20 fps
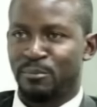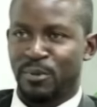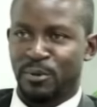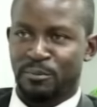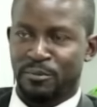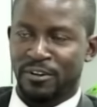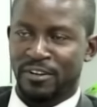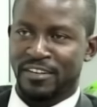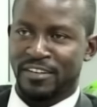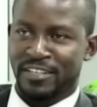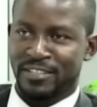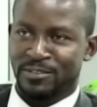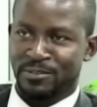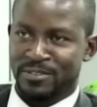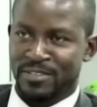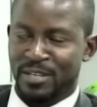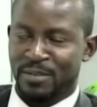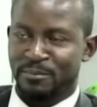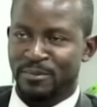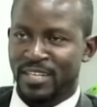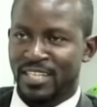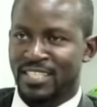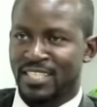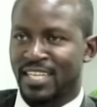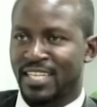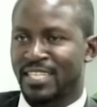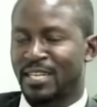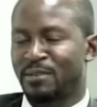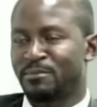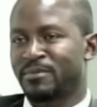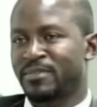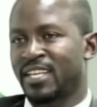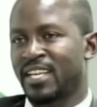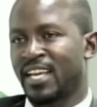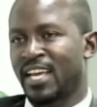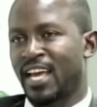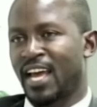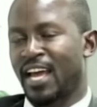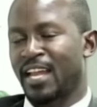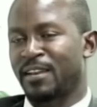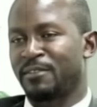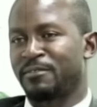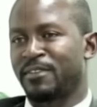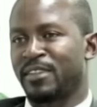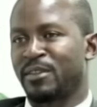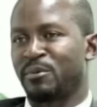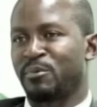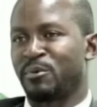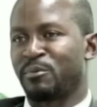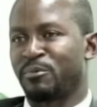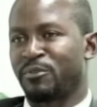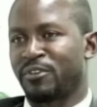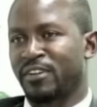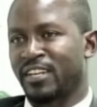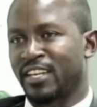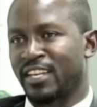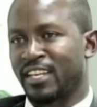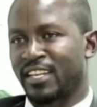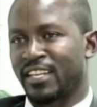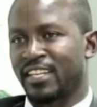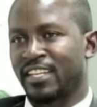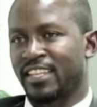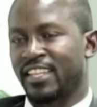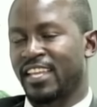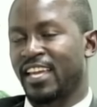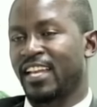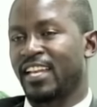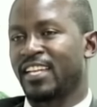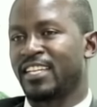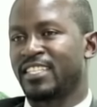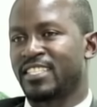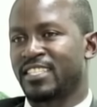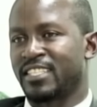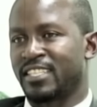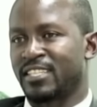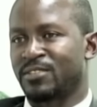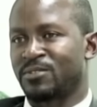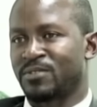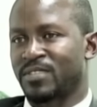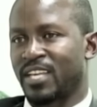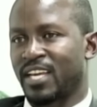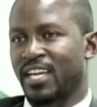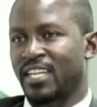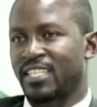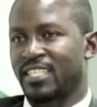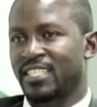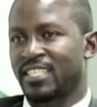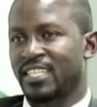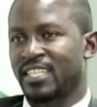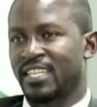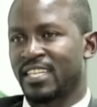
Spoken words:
People in resource-limited setup and even the people in the elite in the society.